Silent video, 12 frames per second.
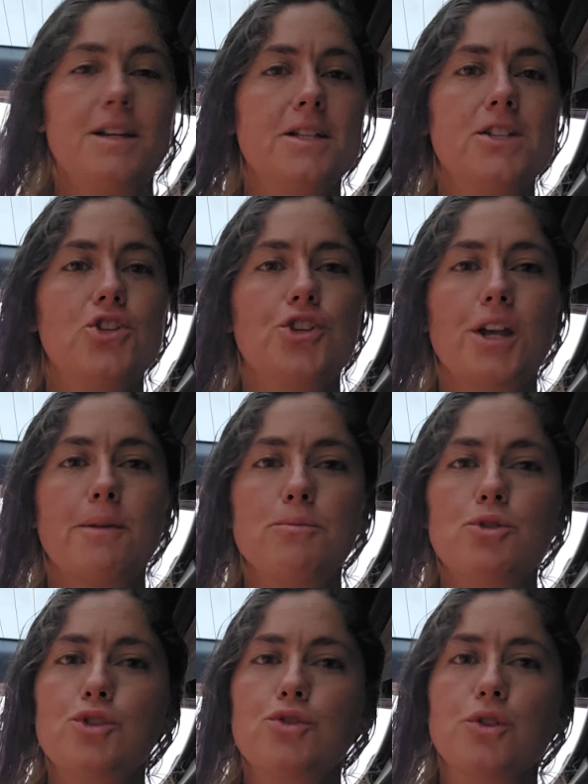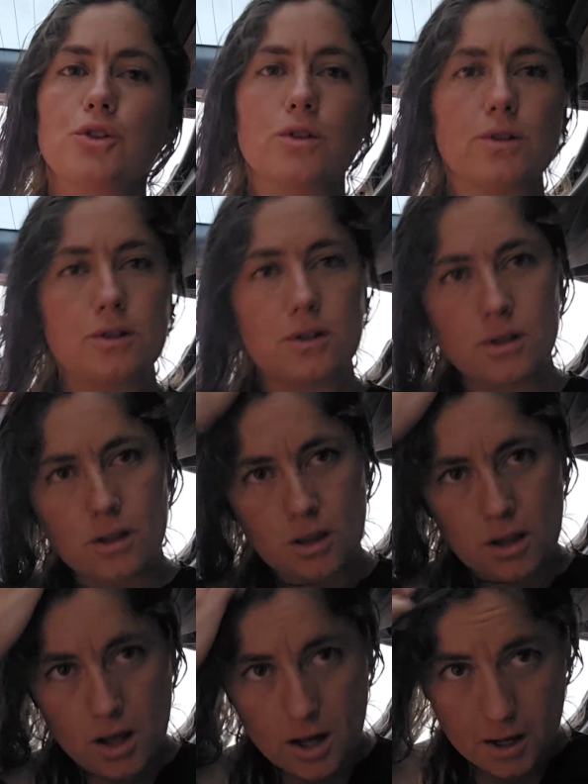It is Jamdoodle,
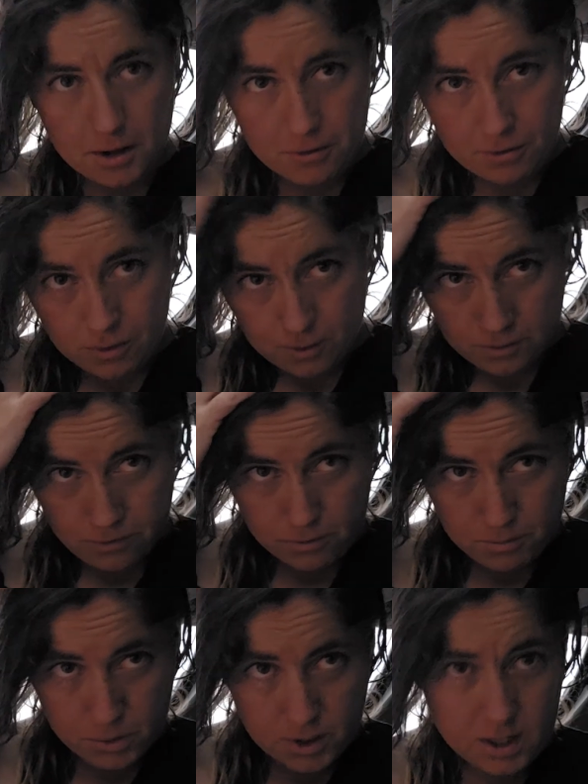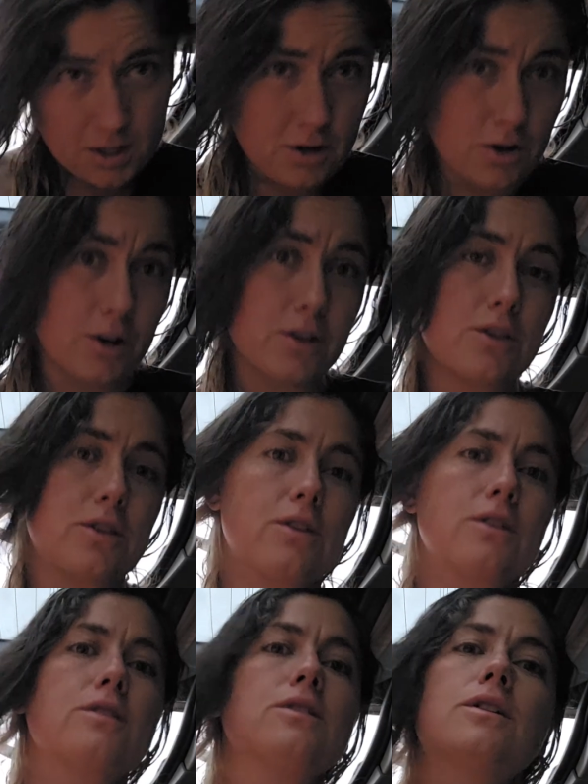live from planet Earth.
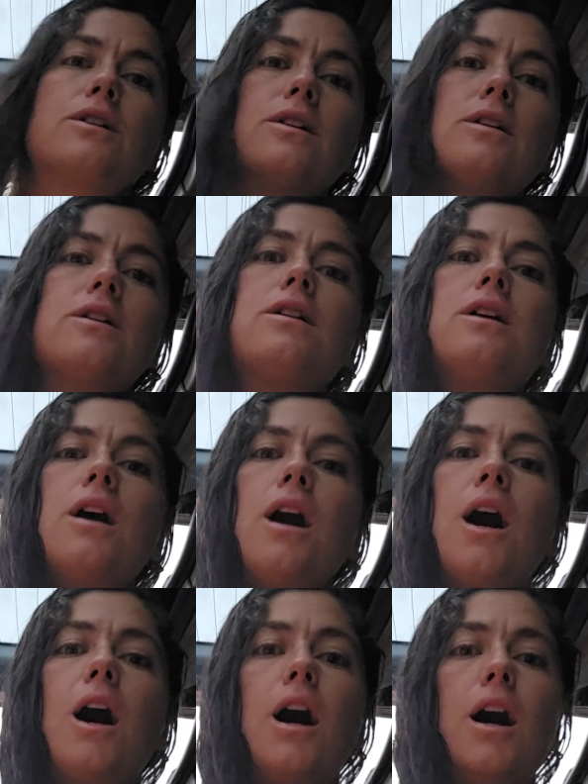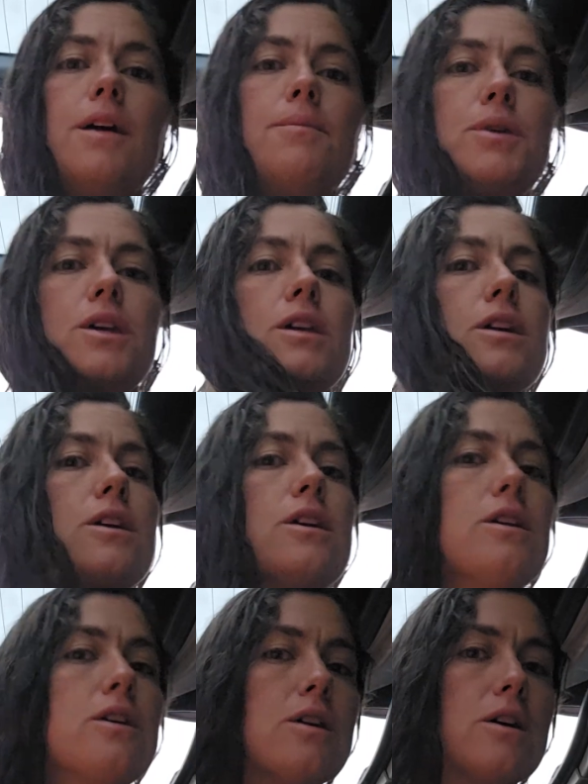I'm
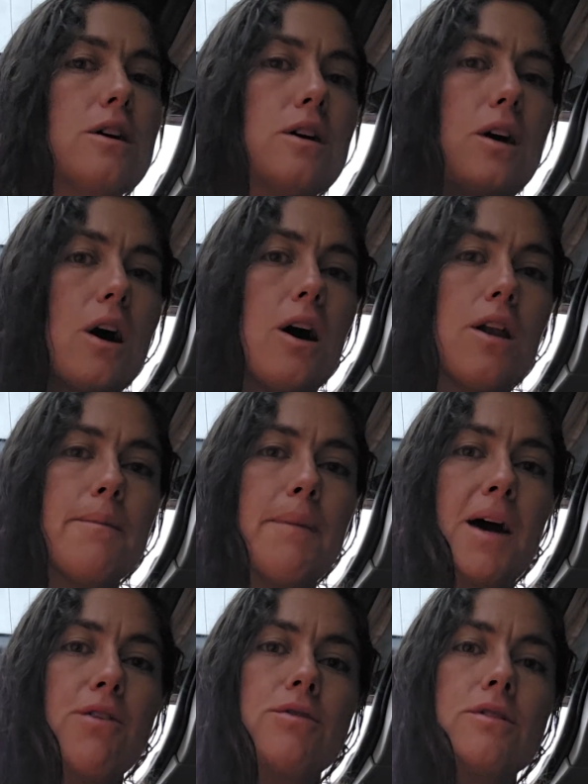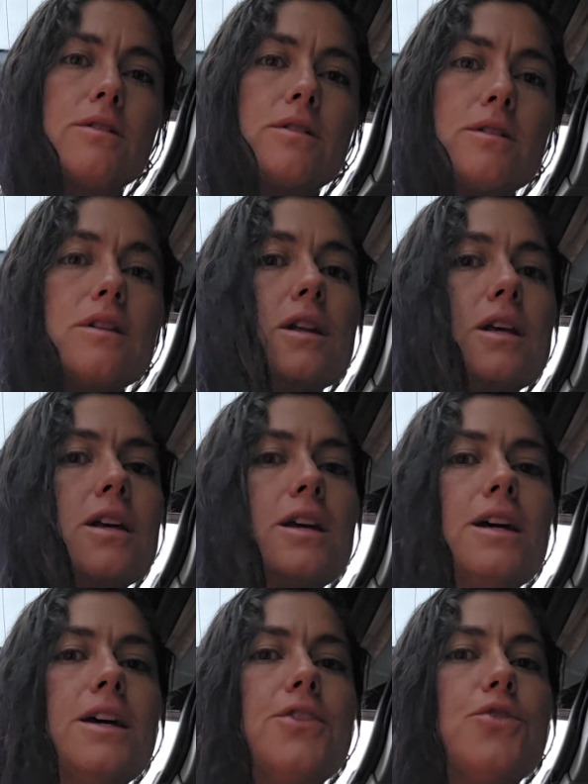here on a mountain,
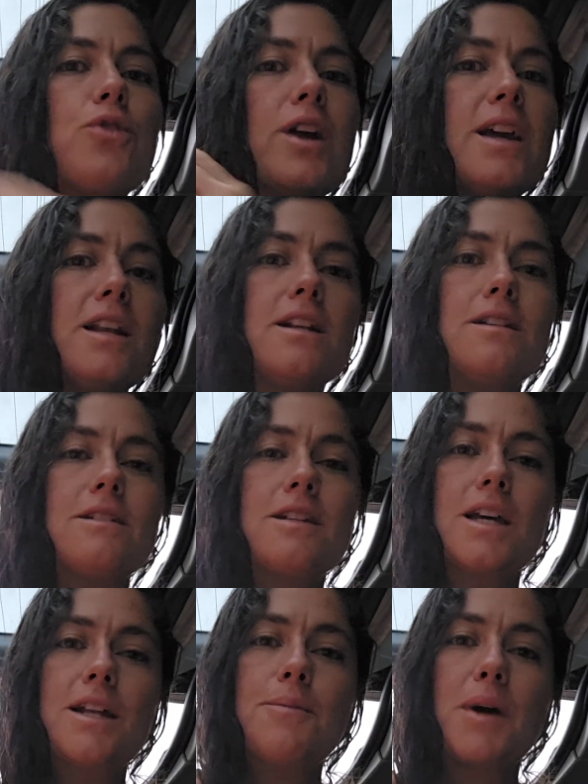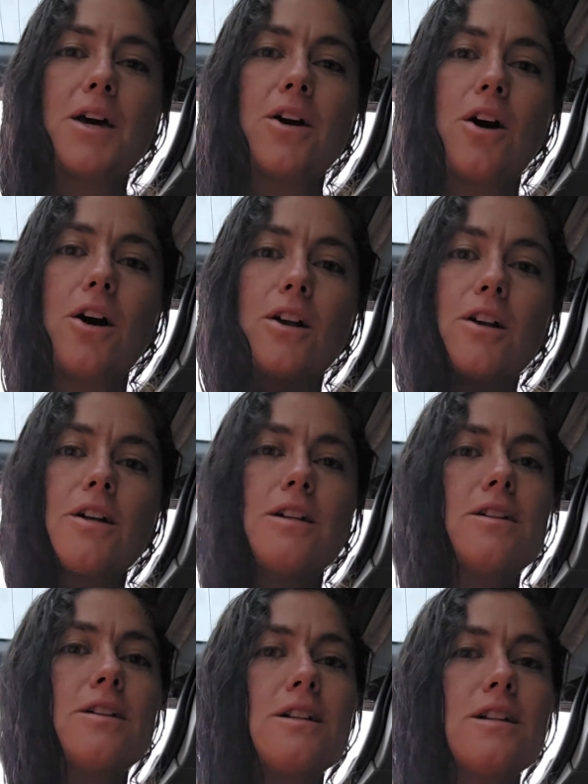in the rain, in my car,
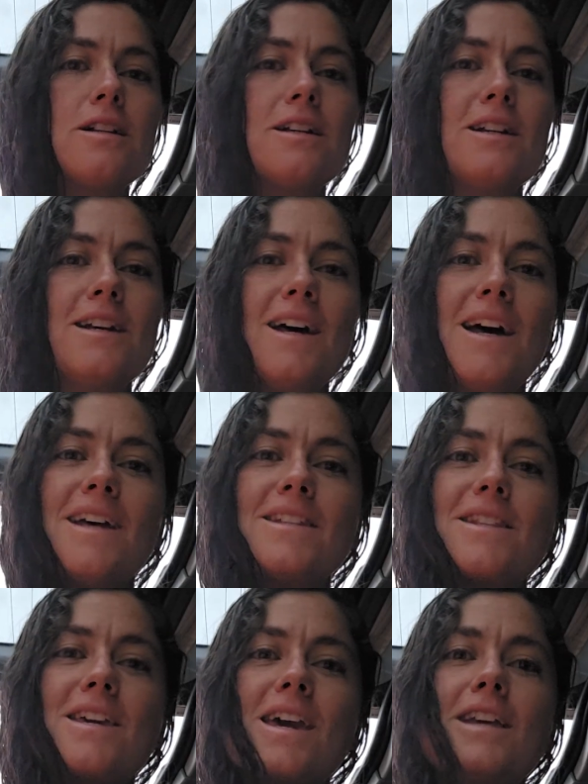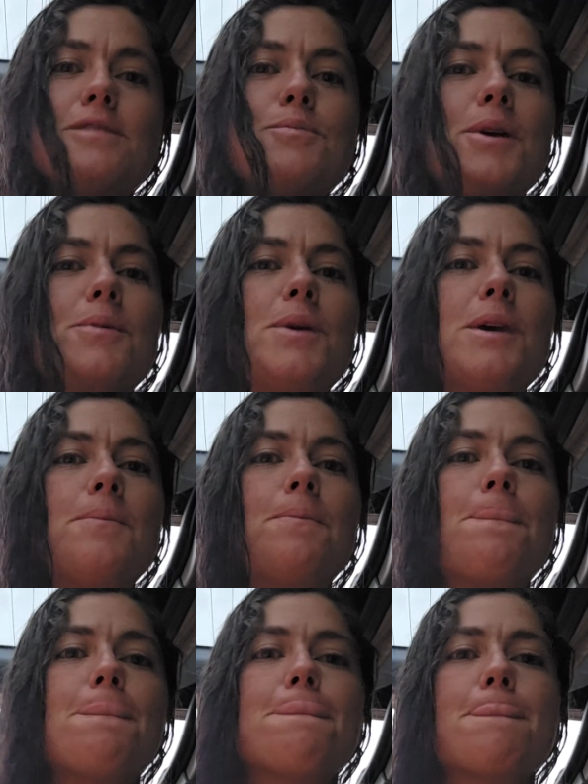as the case may be.